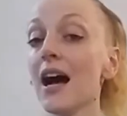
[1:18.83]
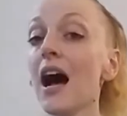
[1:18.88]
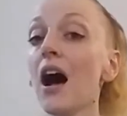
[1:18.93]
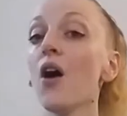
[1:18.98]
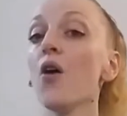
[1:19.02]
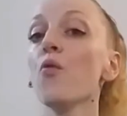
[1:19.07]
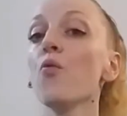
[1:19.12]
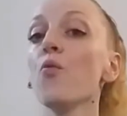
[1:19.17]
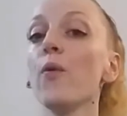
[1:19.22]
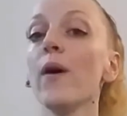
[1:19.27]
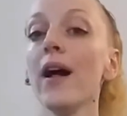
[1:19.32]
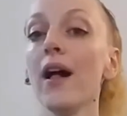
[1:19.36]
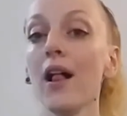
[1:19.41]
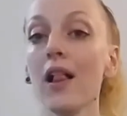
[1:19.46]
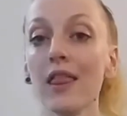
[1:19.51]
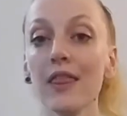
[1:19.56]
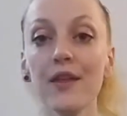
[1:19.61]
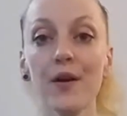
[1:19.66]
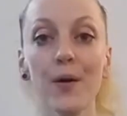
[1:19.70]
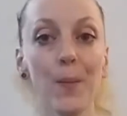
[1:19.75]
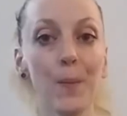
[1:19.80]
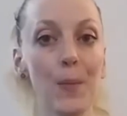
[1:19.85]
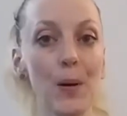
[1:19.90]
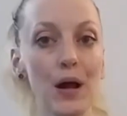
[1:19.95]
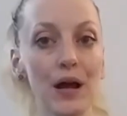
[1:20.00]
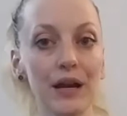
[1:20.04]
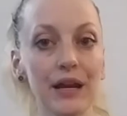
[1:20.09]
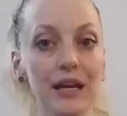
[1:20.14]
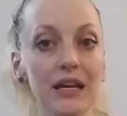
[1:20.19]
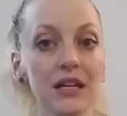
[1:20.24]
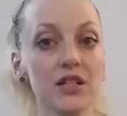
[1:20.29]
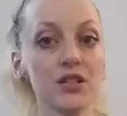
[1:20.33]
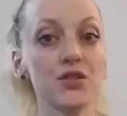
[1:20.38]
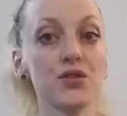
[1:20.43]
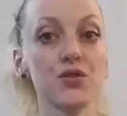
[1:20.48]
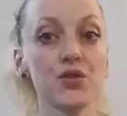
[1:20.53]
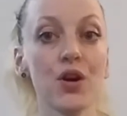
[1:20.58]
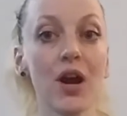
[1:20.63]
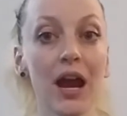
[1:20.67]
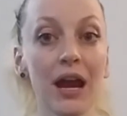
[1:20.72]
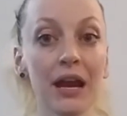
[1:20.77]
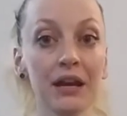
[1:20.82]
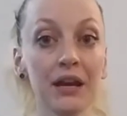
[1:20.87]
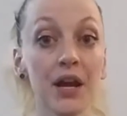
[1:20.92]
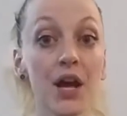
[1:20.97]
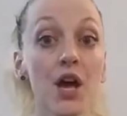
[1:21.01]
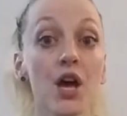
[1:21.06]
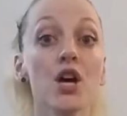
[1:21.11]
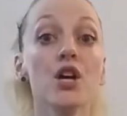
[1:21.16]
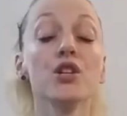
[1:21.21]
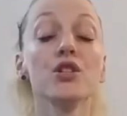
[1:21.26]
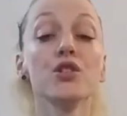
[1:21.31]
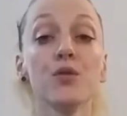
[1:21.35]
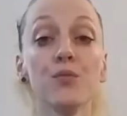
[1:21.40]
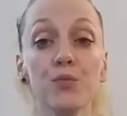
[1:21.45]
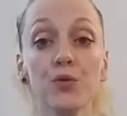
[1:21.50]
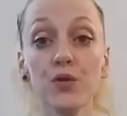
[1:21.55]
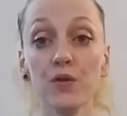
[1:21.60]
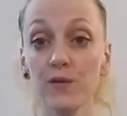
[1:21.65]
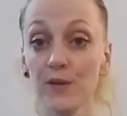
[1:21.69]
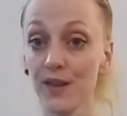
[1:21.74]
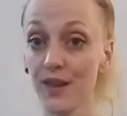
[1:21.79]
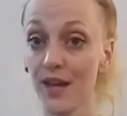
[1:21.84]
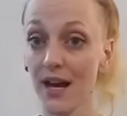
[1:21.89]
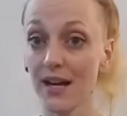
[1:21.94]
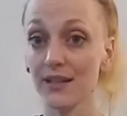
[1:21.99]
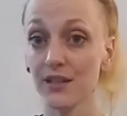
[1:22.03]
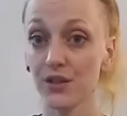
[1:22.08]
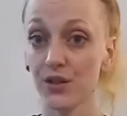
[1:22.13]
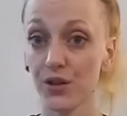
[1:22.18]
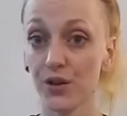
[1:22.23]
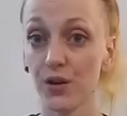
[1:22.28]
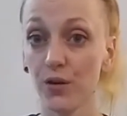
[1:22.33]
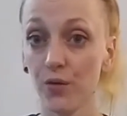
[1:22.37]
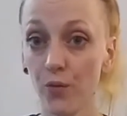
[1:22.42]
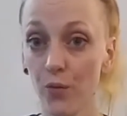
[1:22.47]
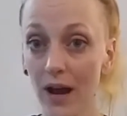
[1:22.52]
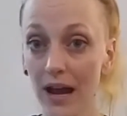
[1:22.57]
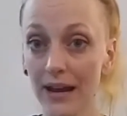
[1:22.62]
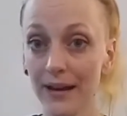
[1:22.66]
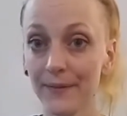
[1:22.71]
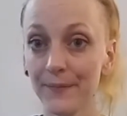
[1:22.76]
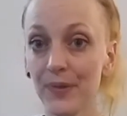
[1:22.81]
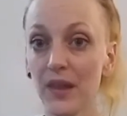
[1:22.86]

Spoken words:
how well their body is trained to move in that certain way.